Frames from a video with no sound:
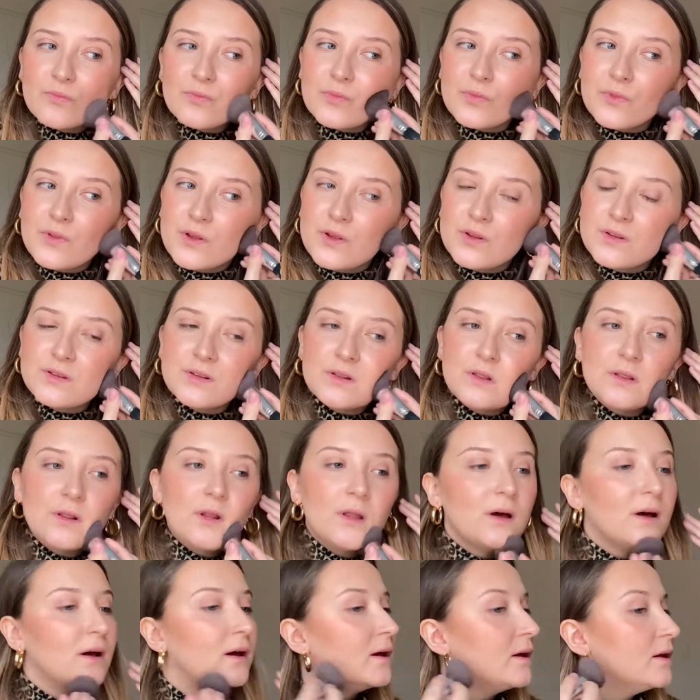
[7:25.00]
these
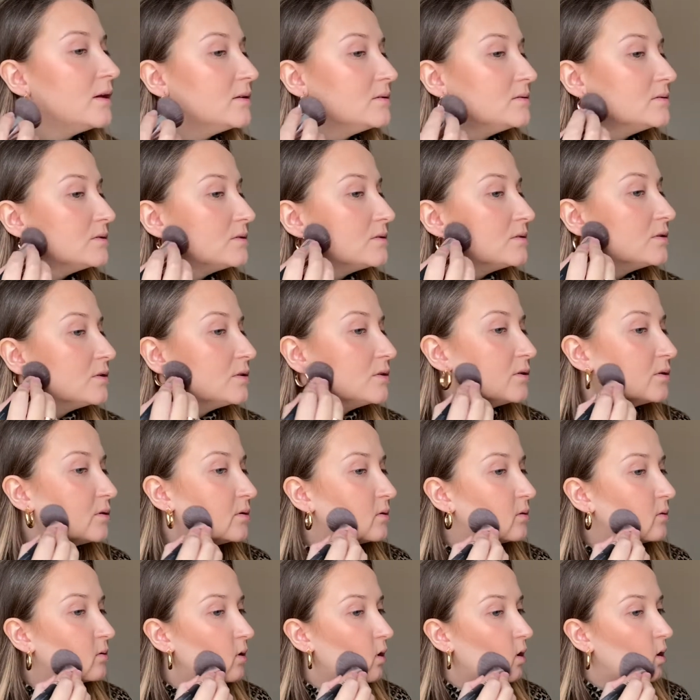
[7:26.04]
lines though.
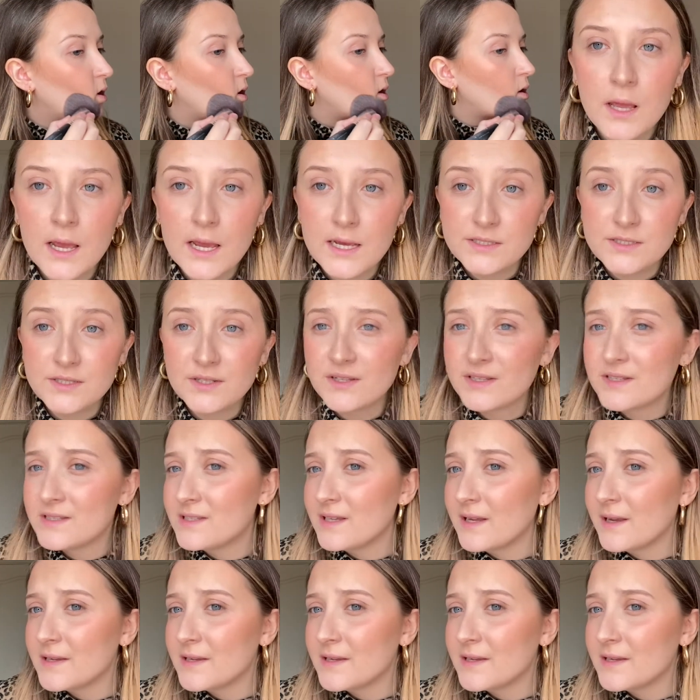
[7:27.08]
As you can see,